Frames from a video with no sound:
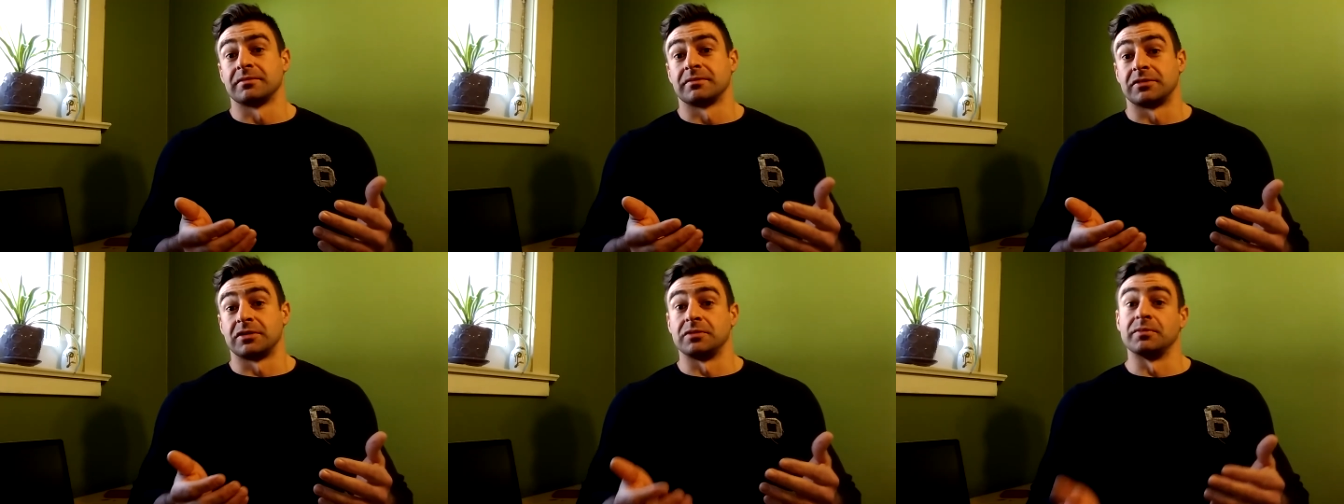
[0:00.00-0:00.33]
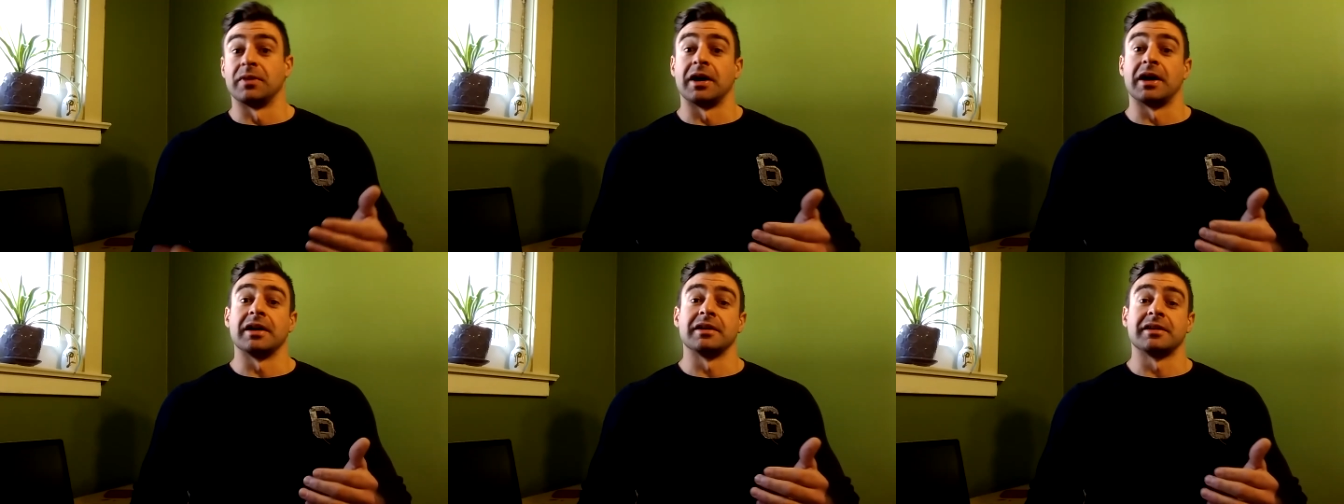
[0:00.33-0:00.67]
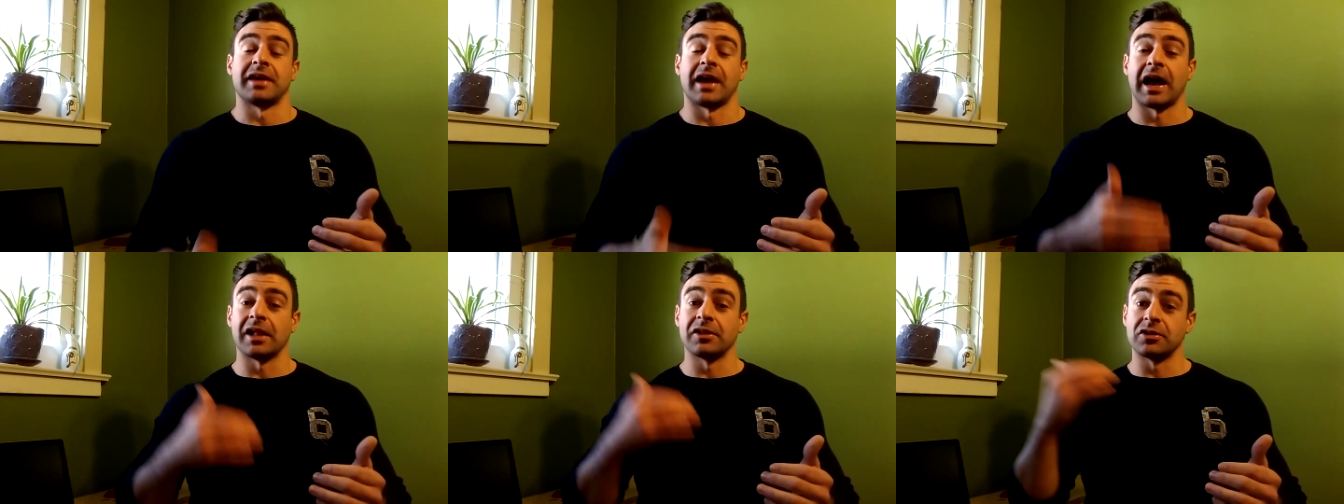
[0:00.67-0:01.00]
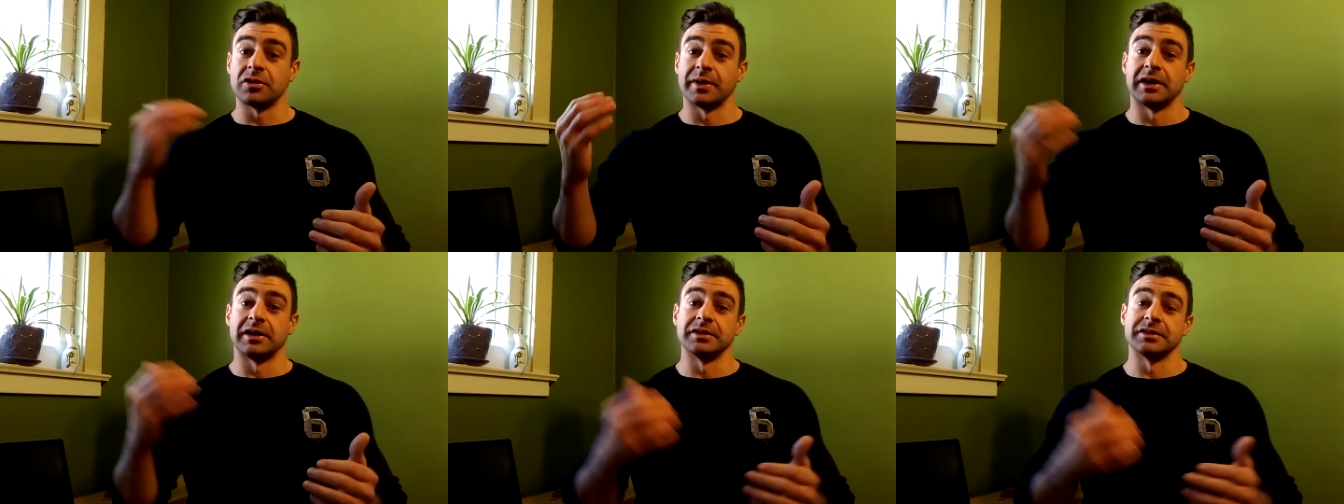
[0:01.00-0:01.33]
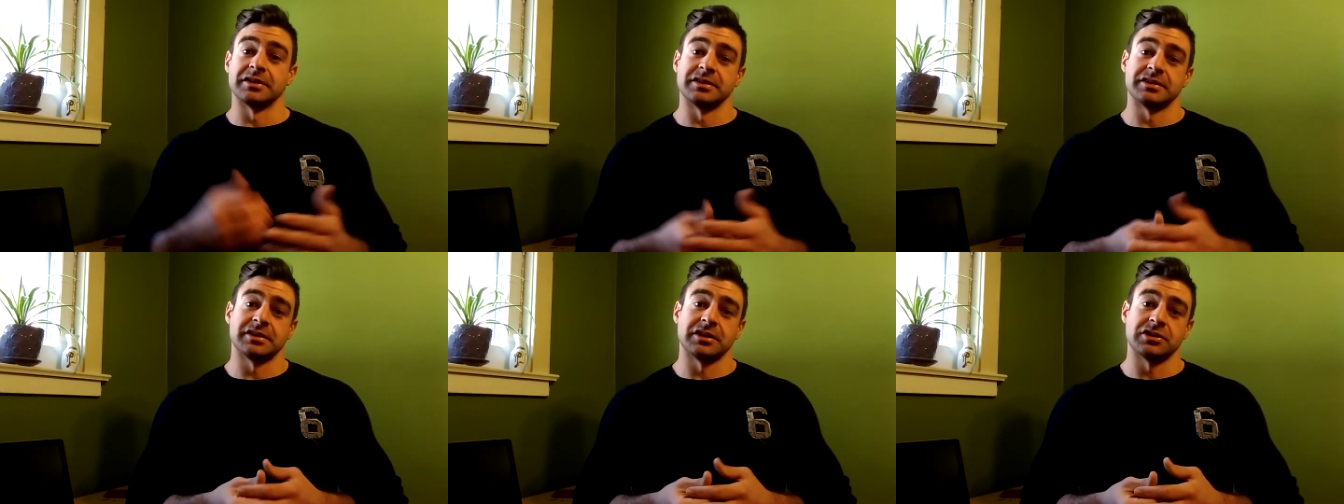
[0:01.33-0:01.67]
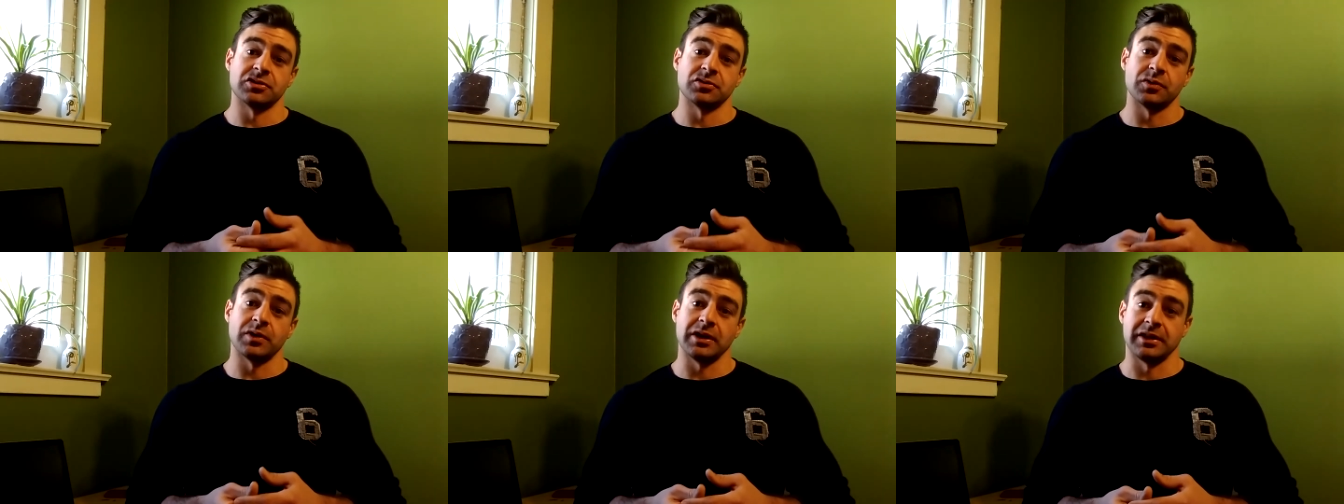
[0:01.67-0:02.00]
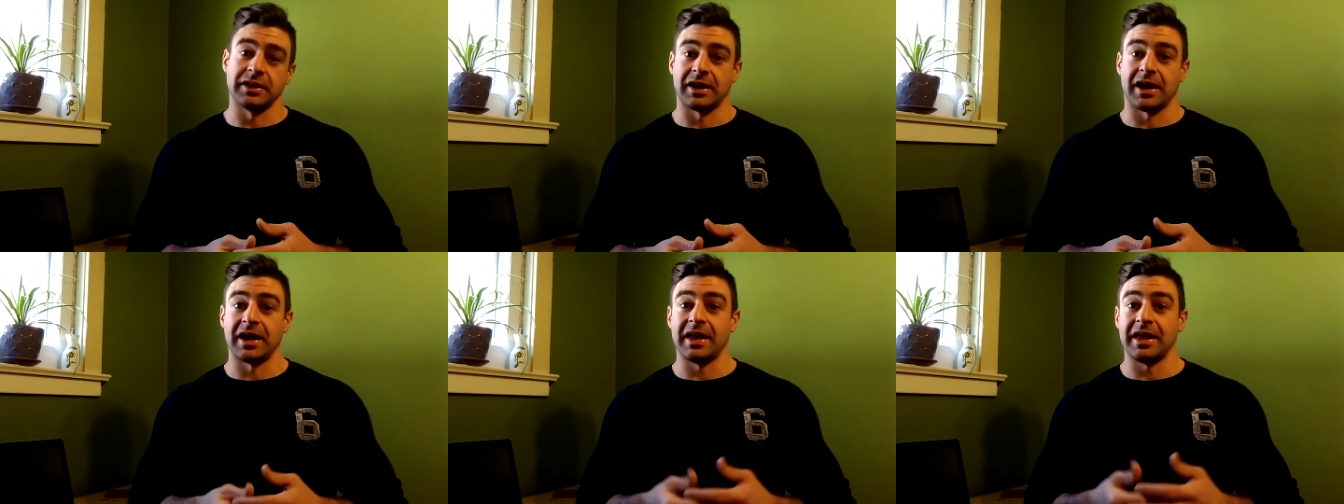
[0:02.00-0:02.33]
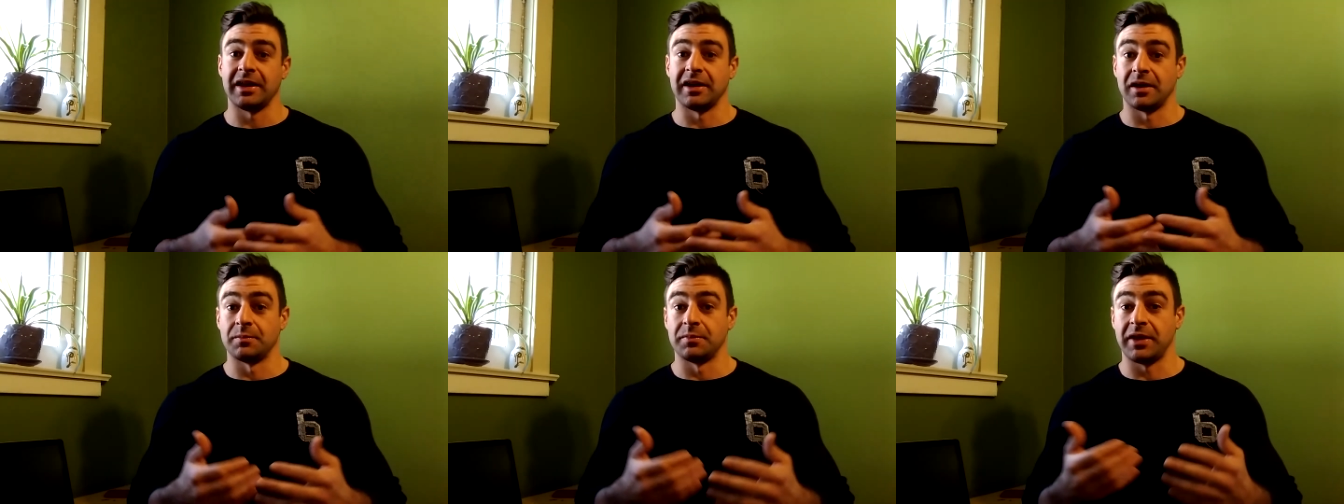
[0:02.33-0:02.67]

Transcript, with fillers: to my calorie balance in such a way that I end up